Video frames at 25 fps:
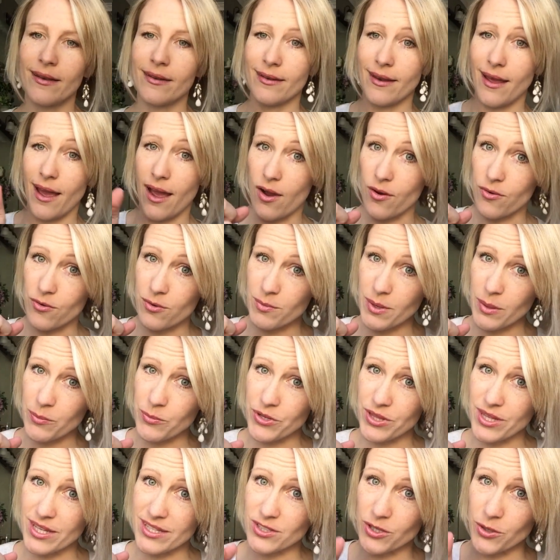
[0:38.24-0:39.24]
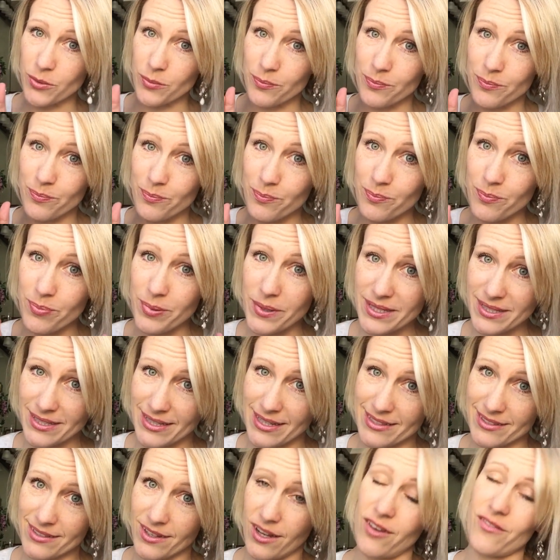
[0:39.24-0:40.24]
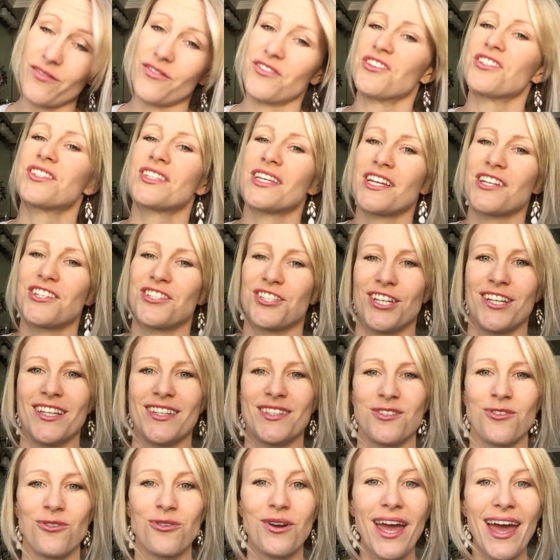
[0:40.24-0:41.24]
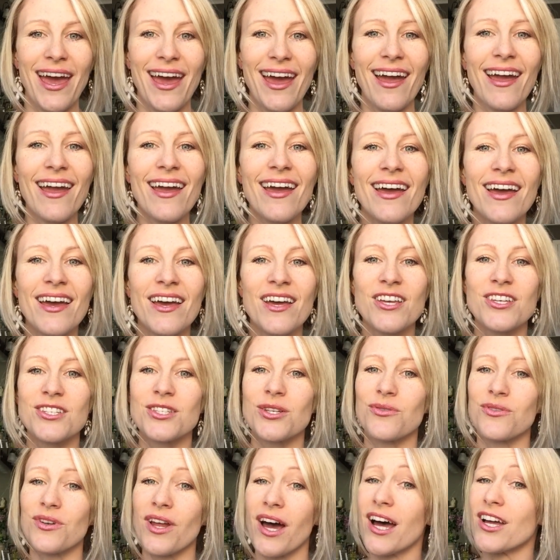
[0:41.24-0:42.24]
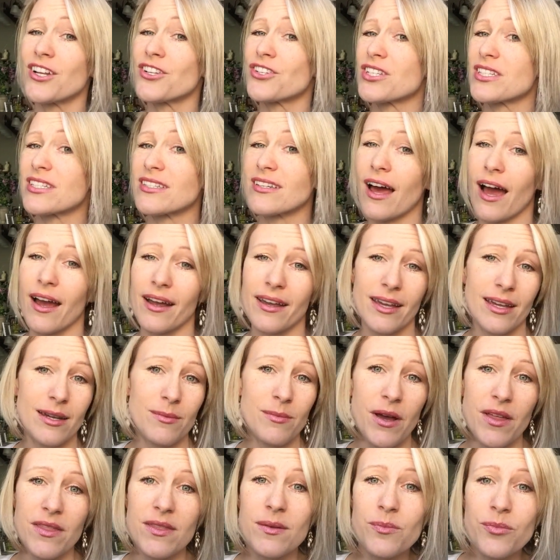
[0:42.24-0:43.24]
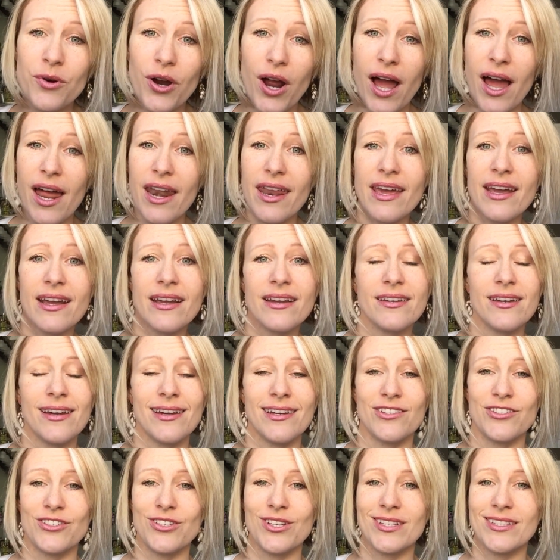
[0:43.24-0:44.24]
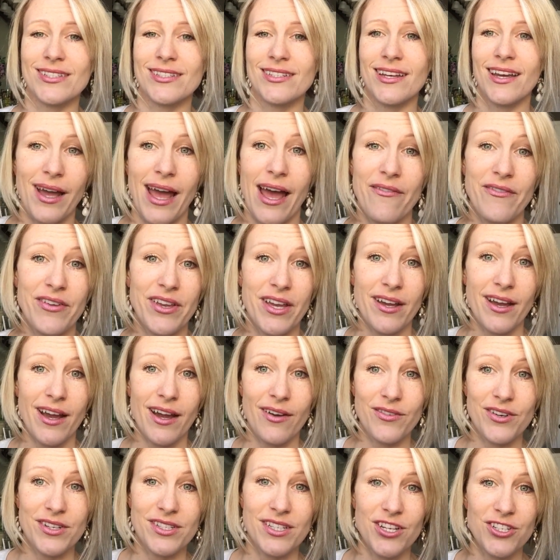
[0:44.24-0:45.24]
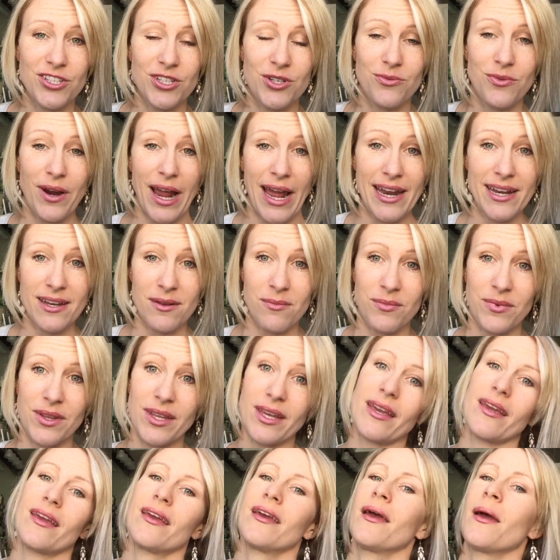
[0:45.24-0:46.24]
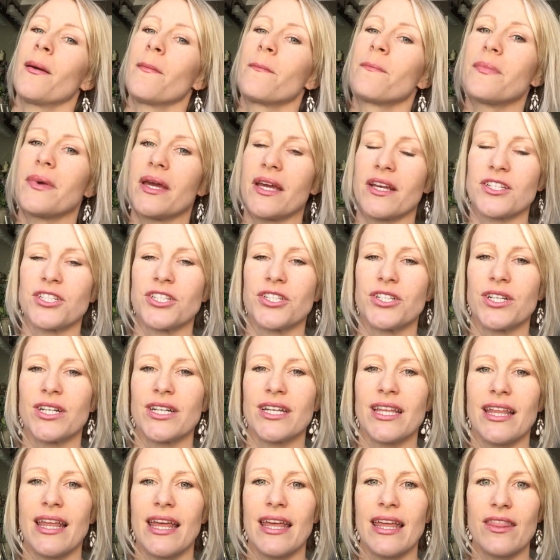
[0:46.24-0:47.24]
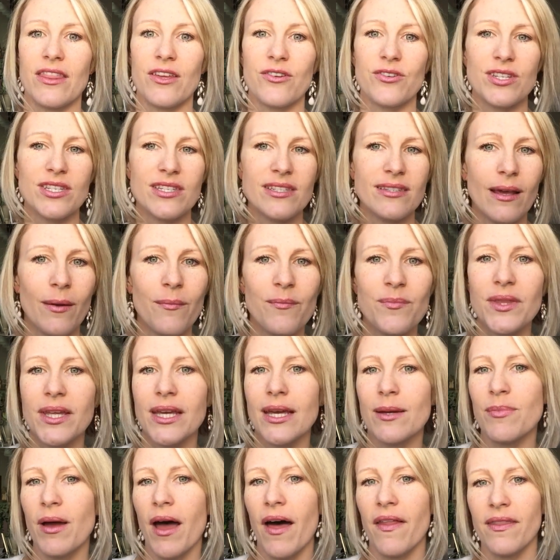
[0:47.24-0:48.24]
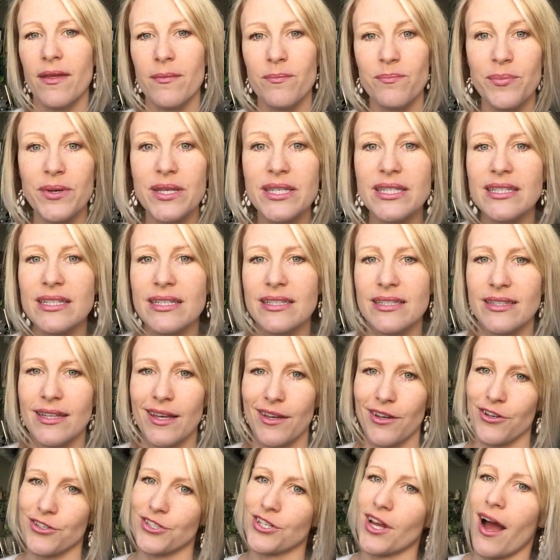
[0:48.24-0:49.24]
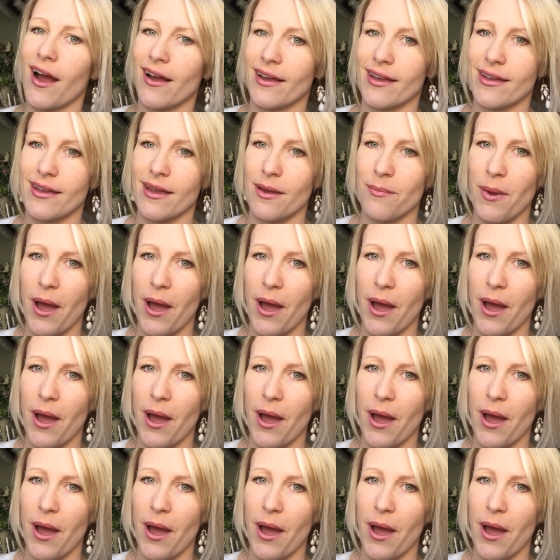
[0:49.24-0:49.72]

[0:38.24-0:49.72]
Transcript: Now, remember, these are business conversations, okay? So not just talking about the product, not just having a conversation randomly. Make sure there's something about the business that you're talking